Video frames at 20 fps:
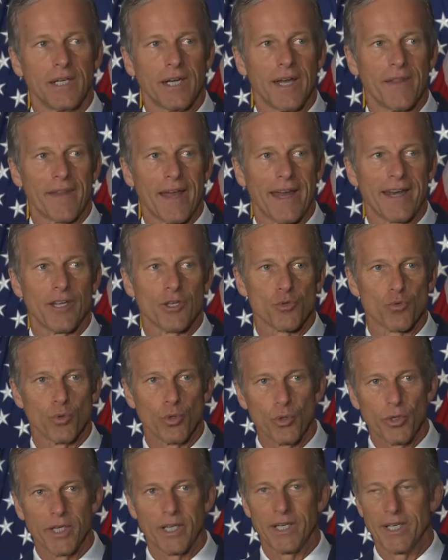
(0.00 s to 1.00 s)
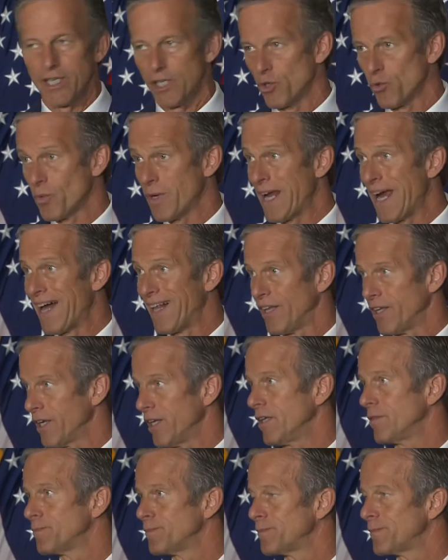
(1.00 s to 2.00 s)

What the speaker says: and that is rooted in reality.